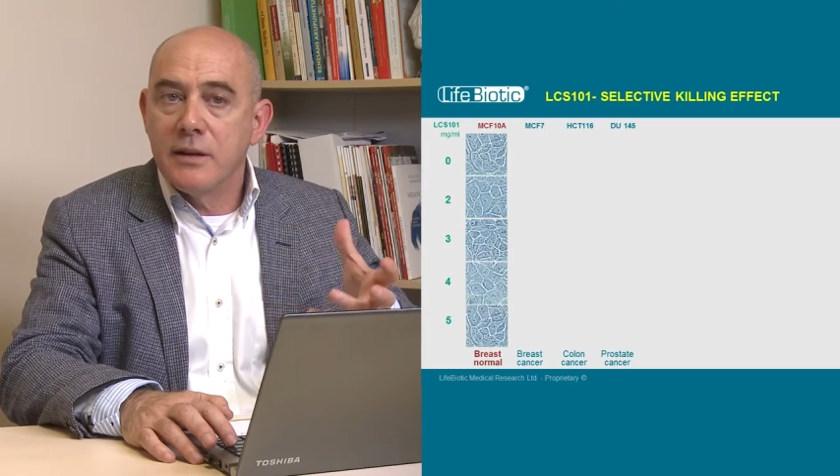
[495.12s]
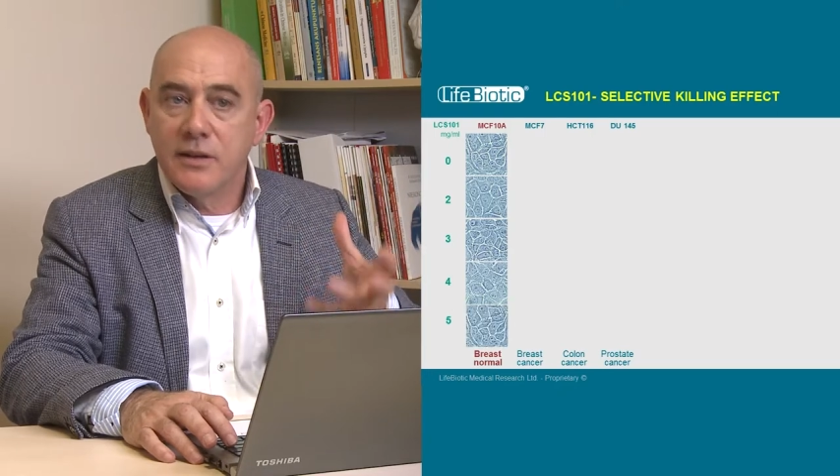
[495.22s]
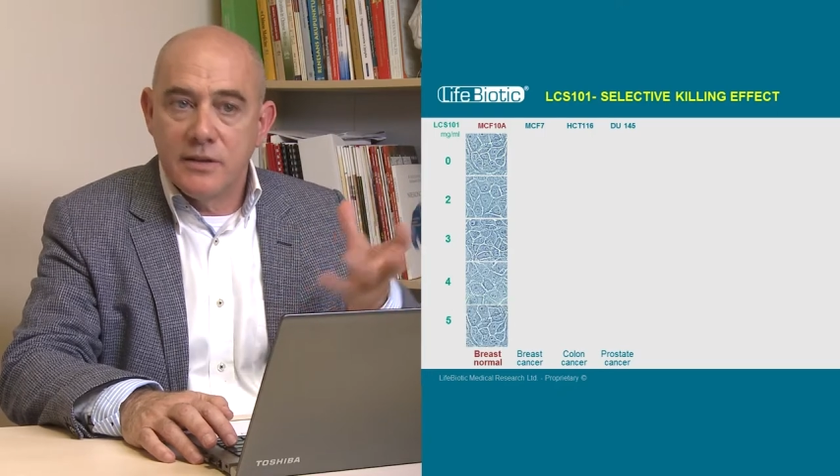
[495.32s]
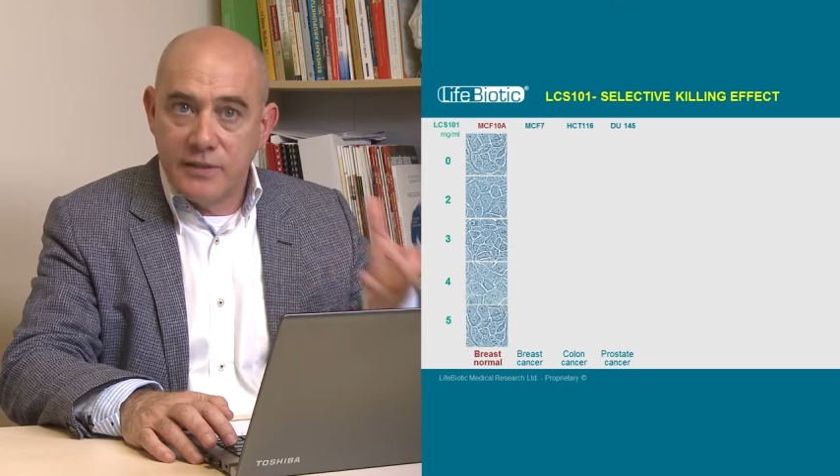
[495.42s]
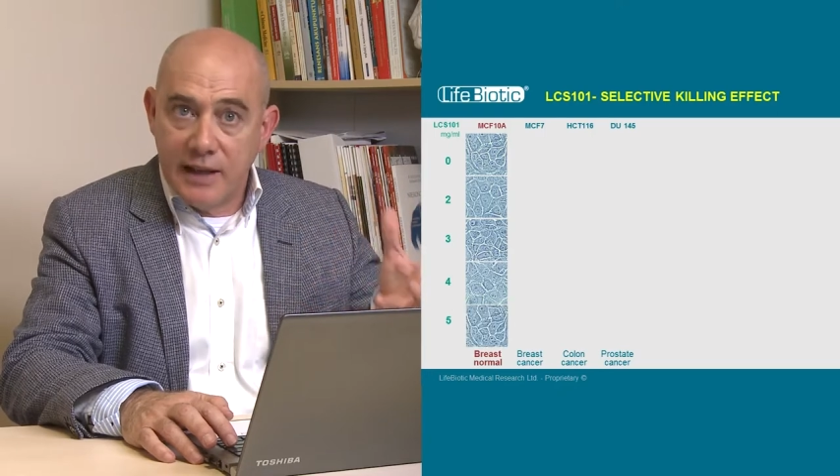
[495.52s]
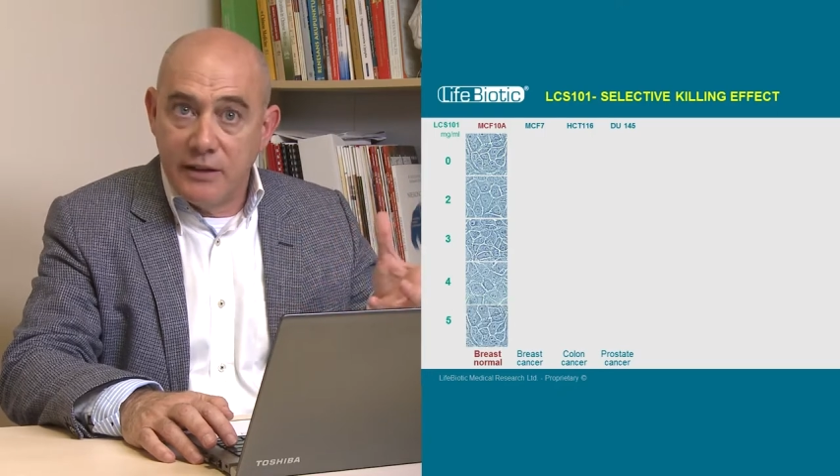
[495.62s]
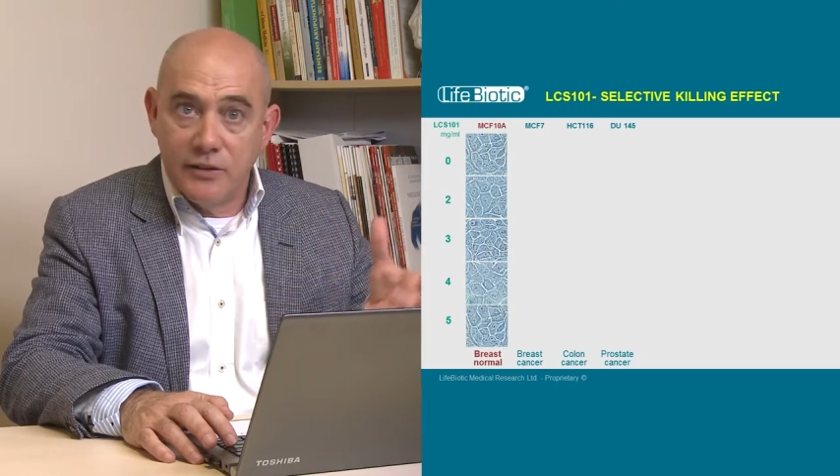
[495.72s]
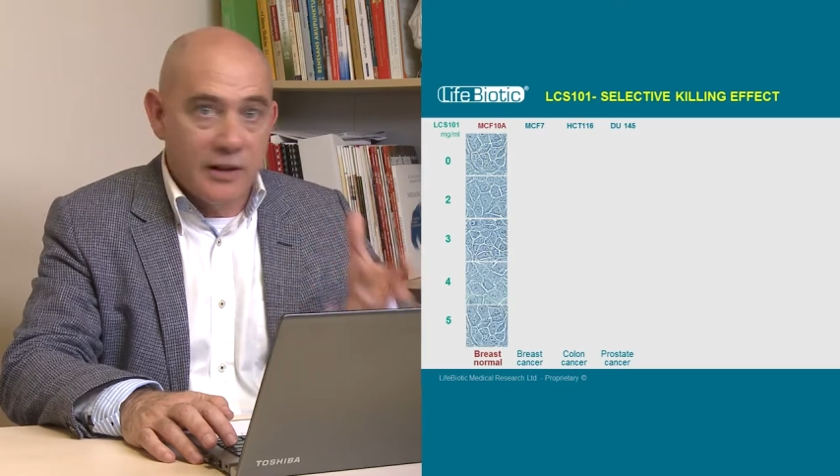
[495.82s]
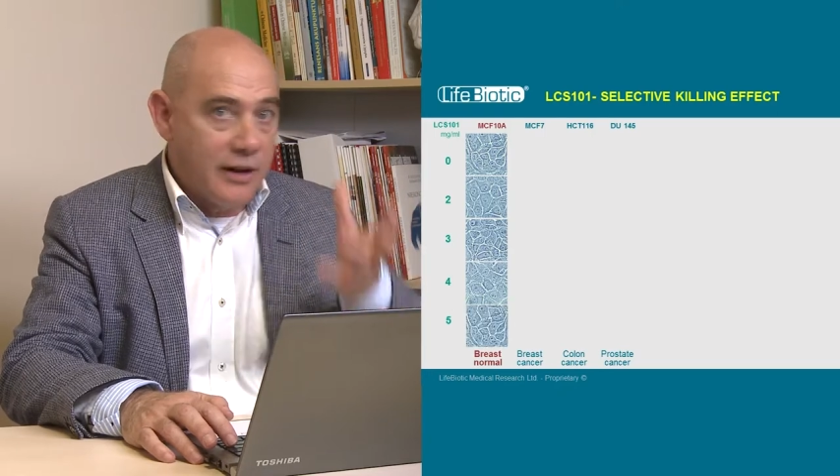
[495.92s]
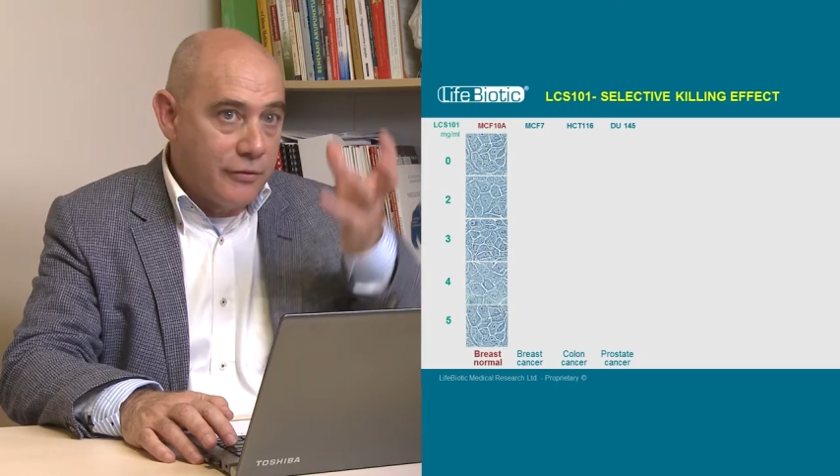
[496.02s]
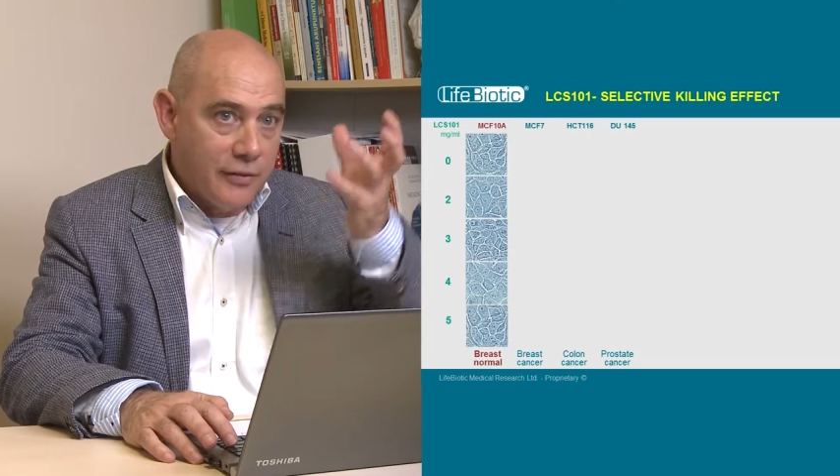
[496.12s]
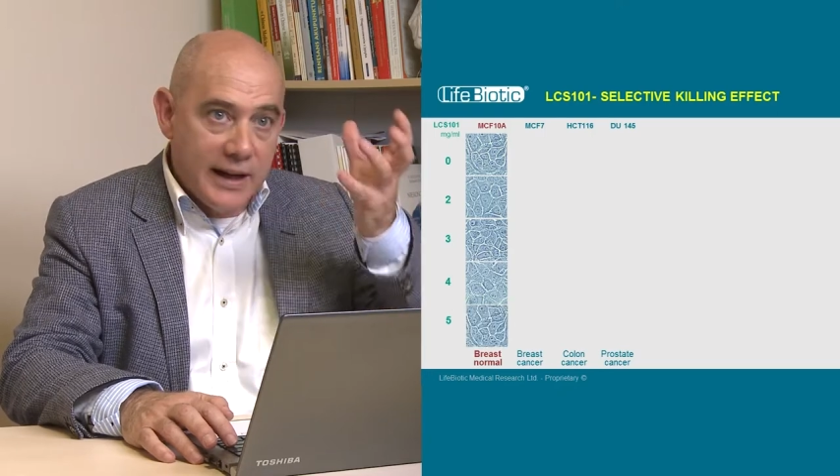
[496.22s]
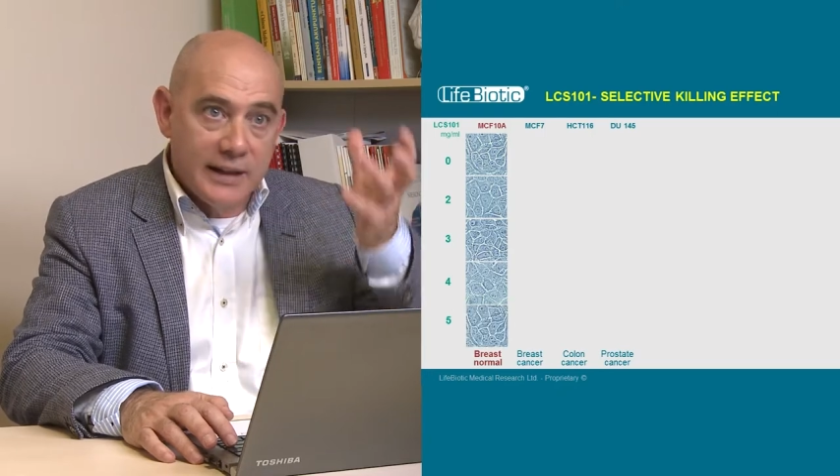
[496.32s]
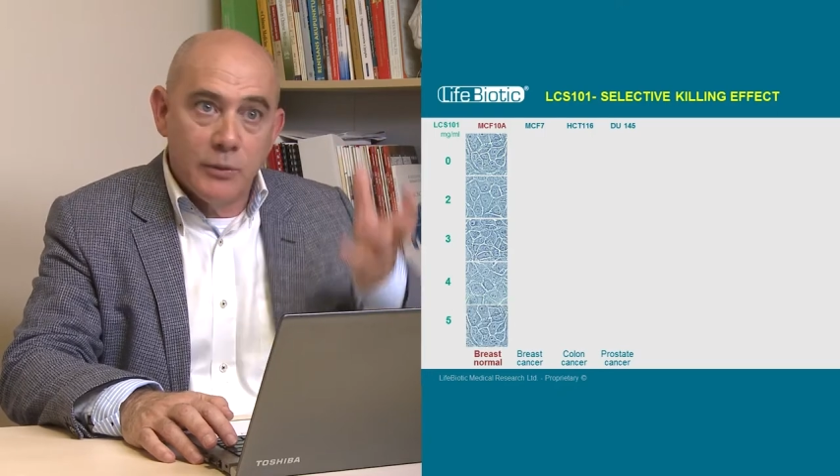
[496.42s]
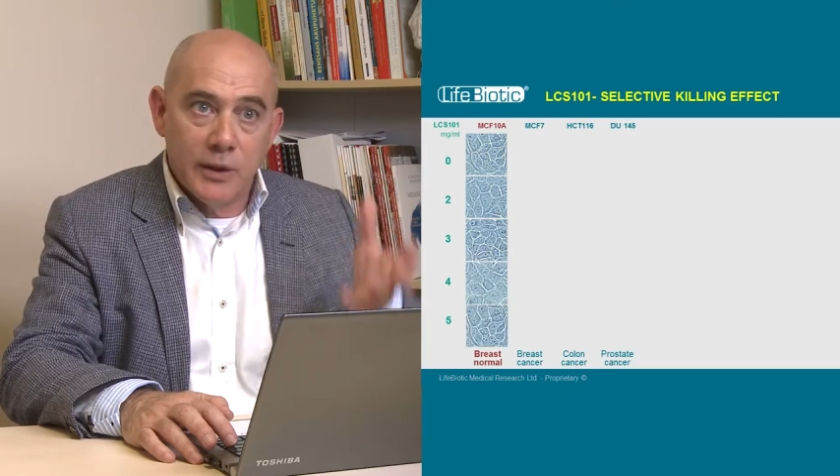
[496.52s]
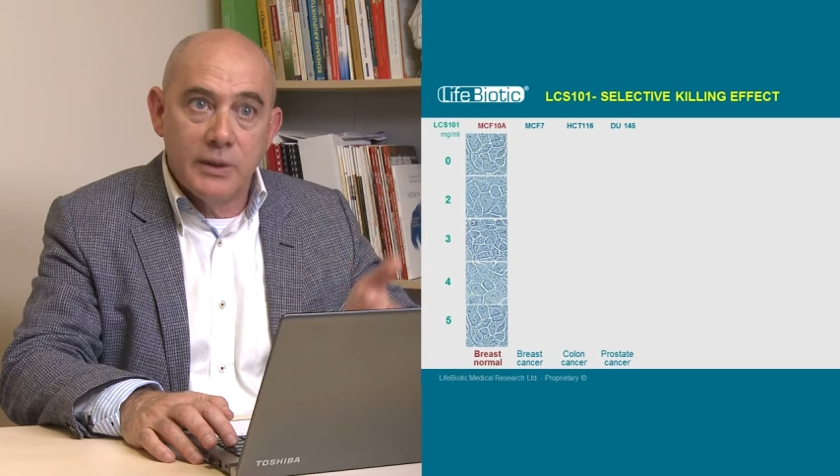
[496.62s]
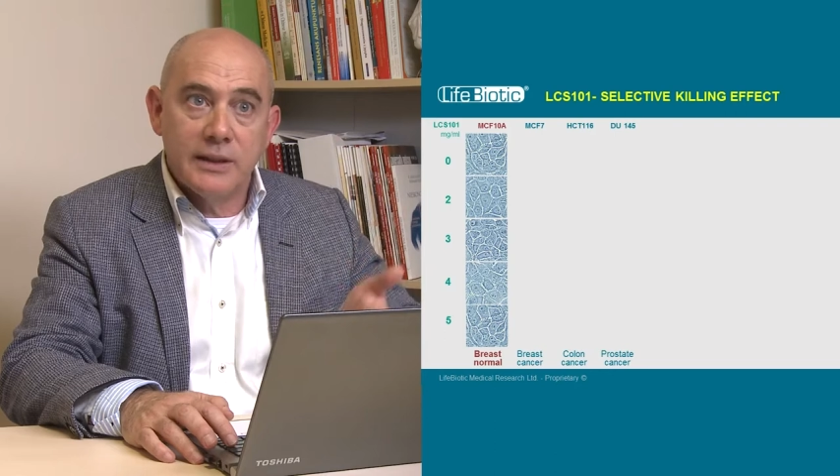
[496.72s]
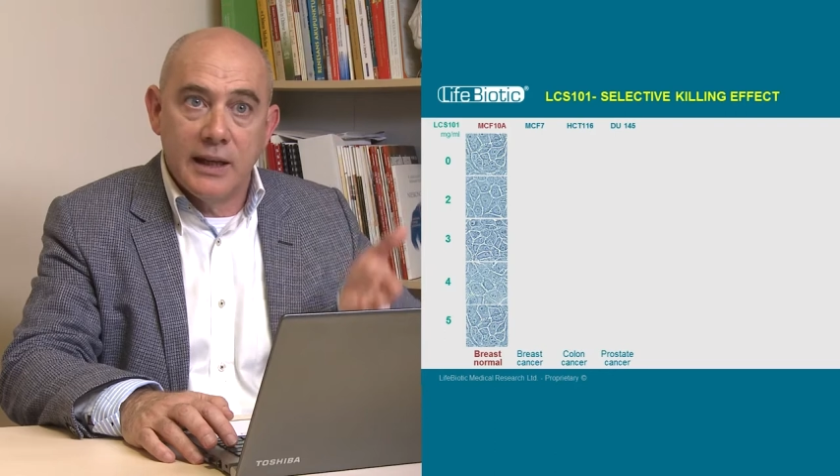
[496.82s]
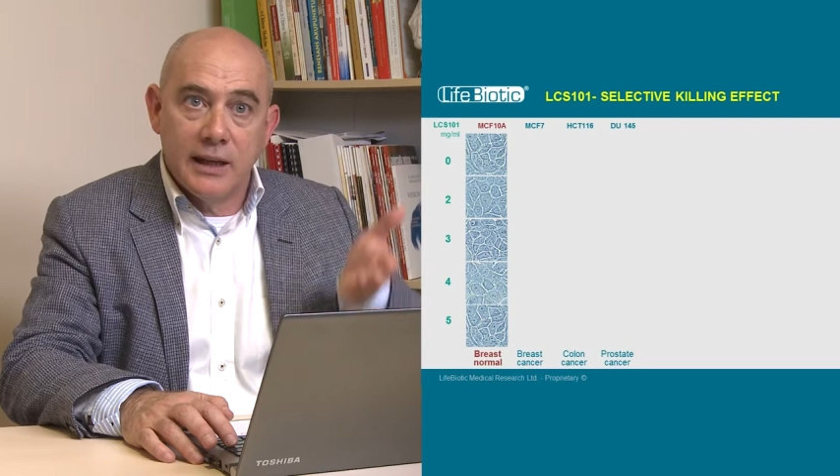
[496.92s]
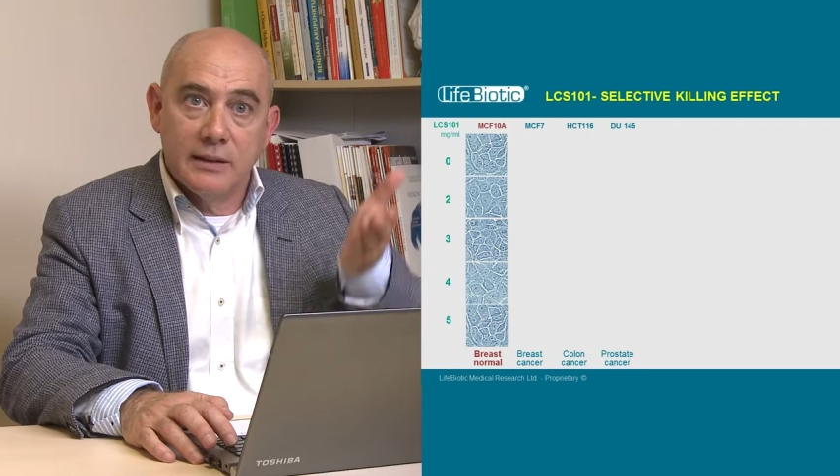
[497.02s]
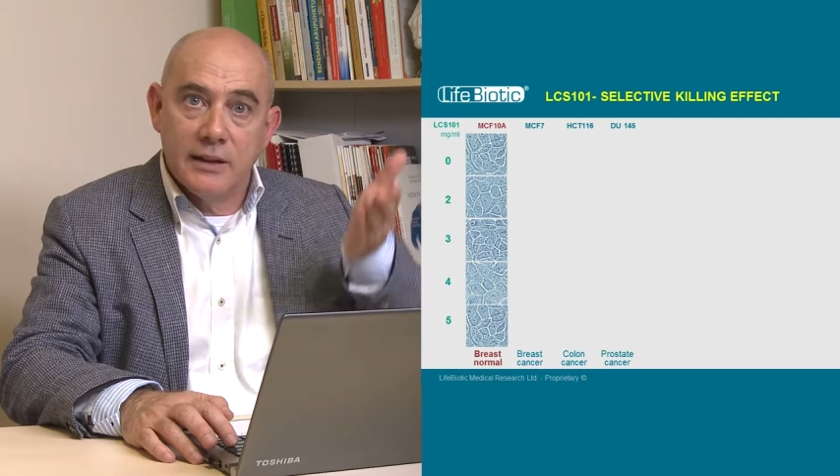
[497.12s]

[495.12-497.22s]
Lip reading: cells are fine when we take